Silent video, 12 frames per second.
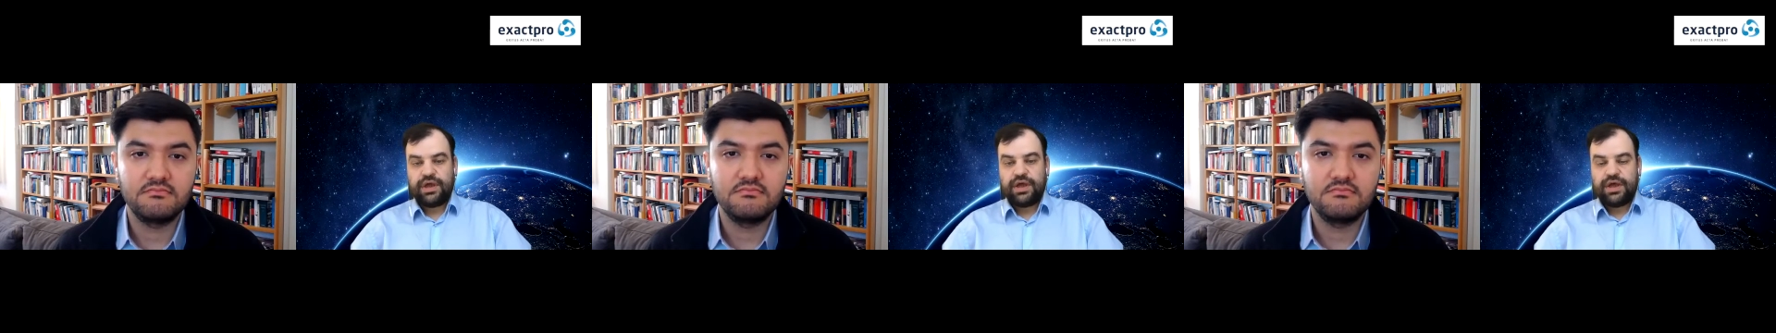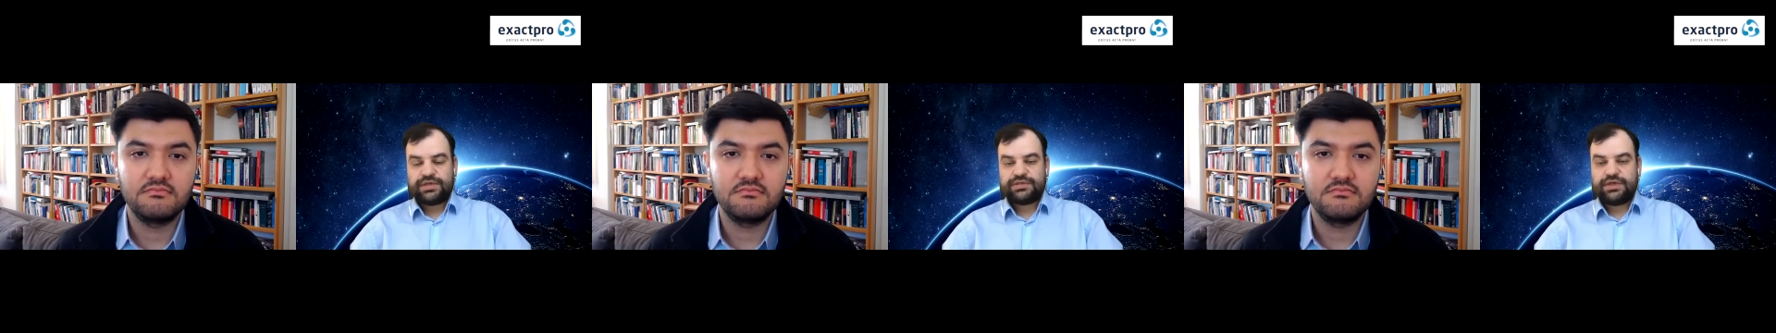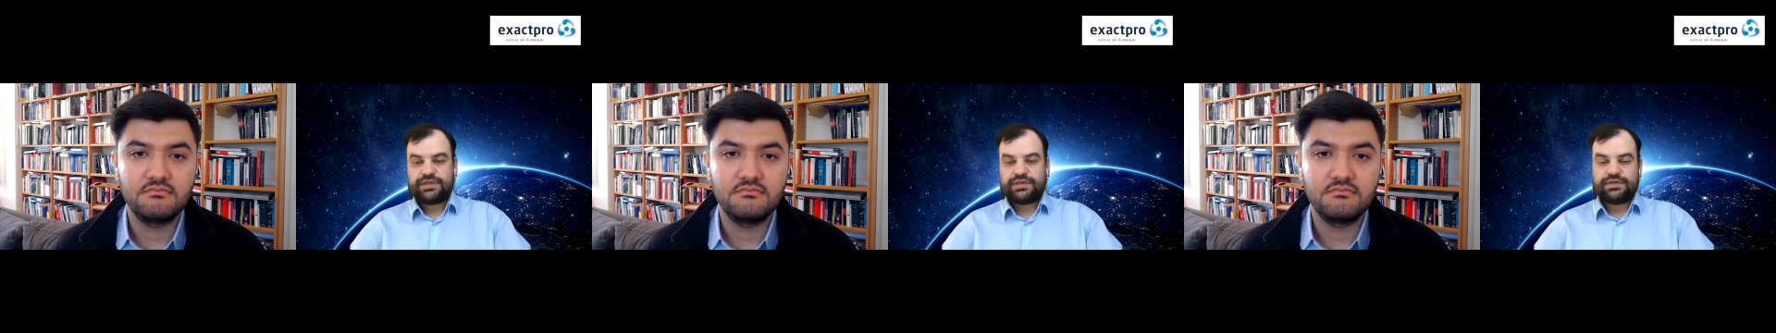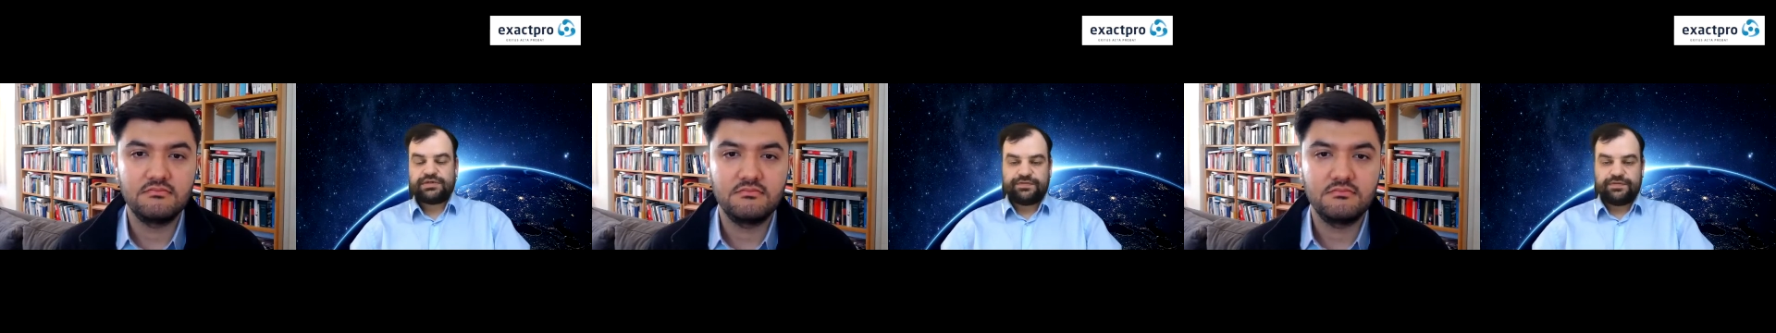Speaker 1: as they
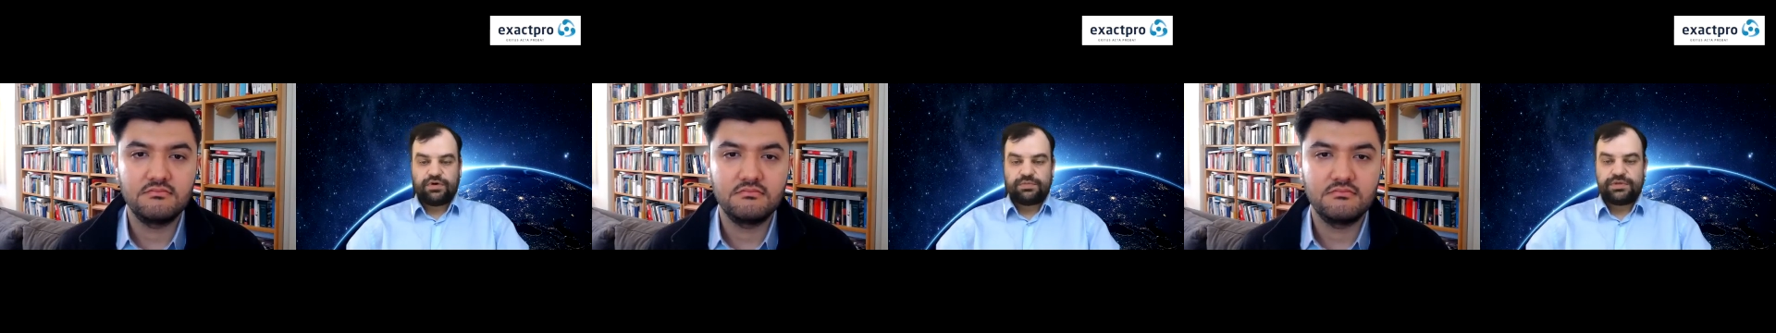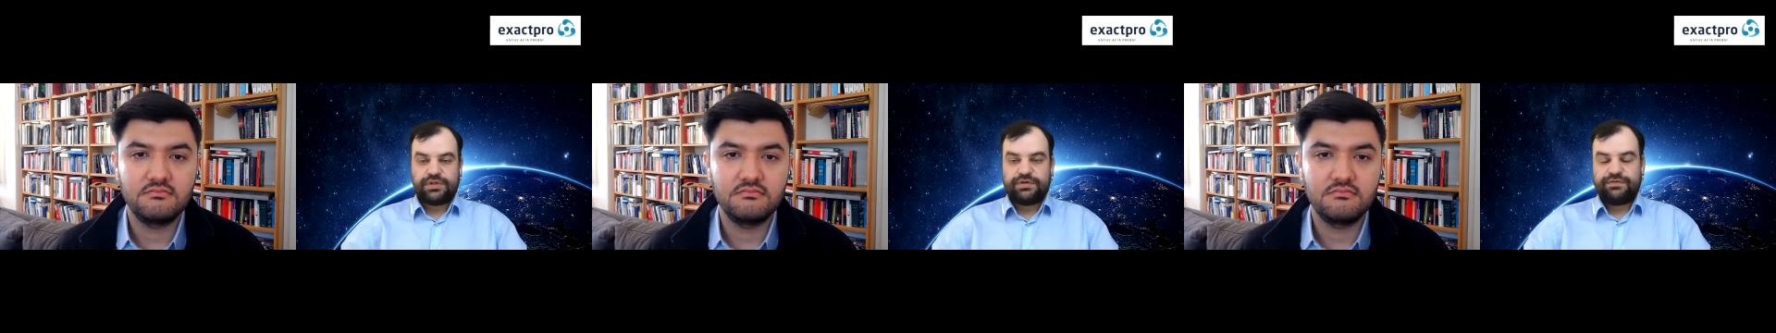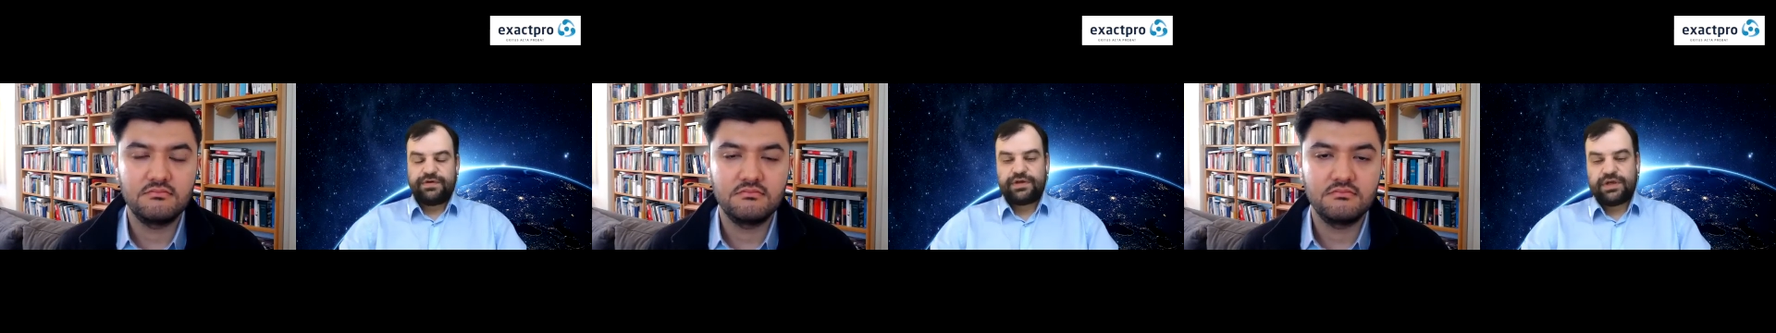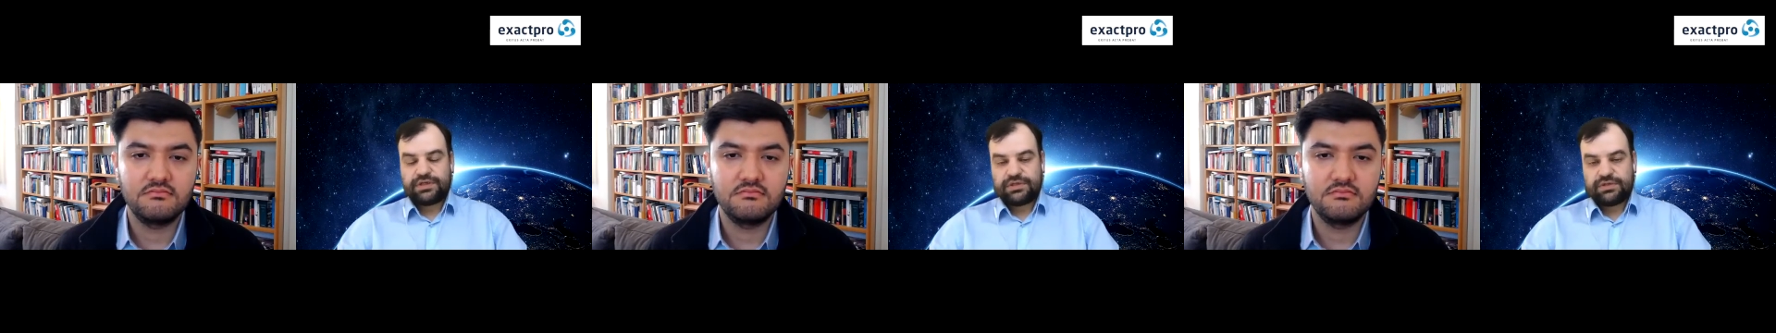transform the
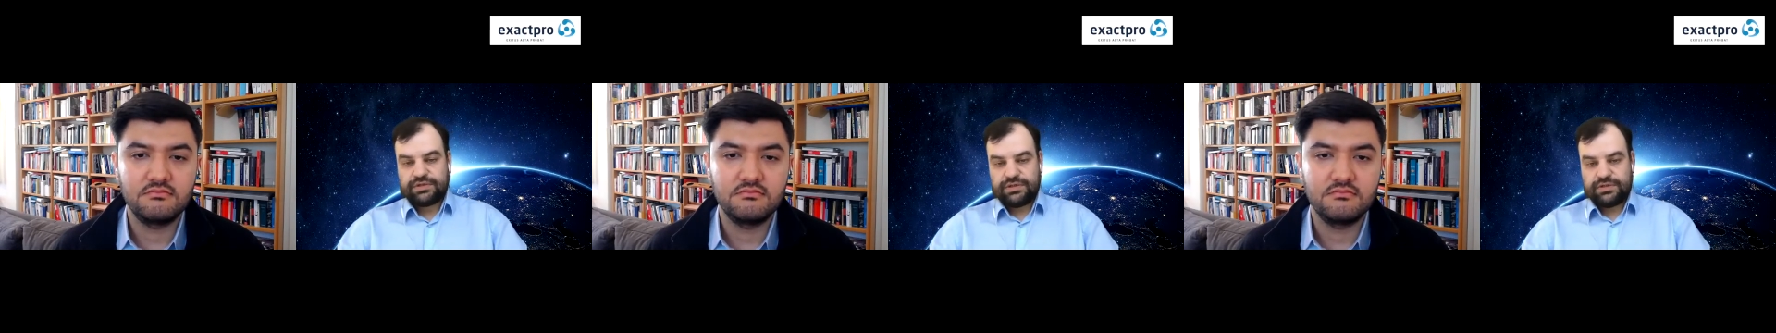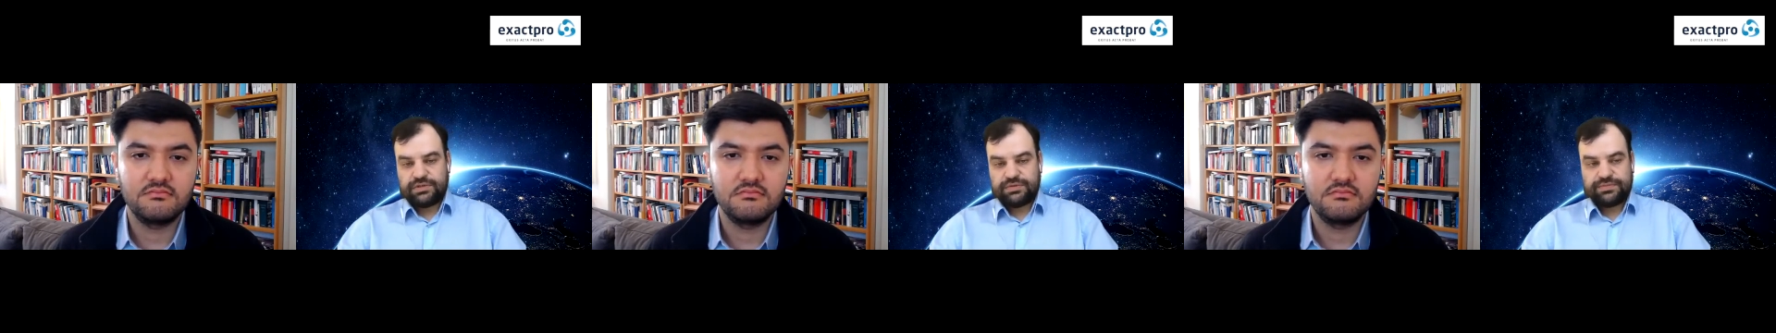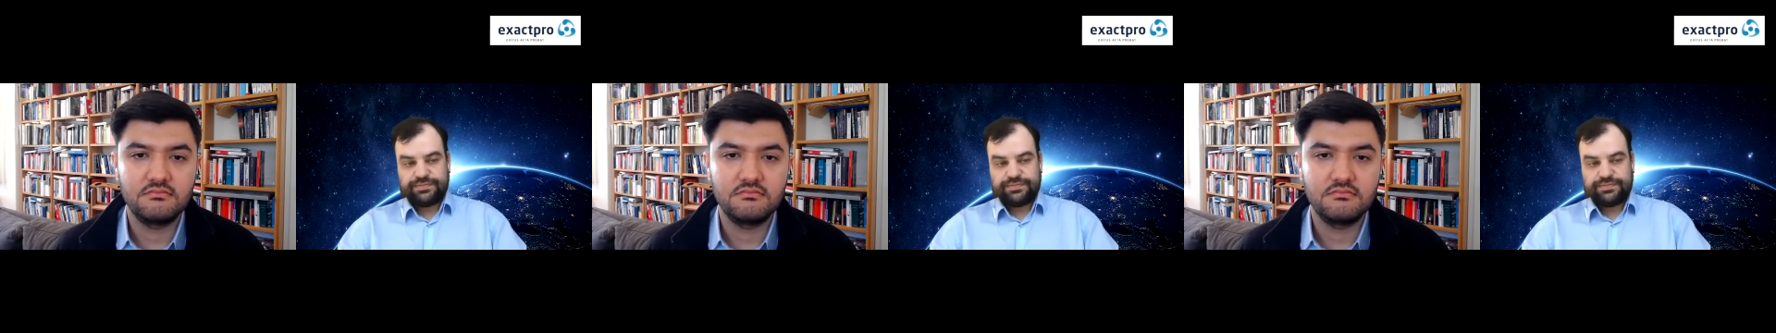financial systems.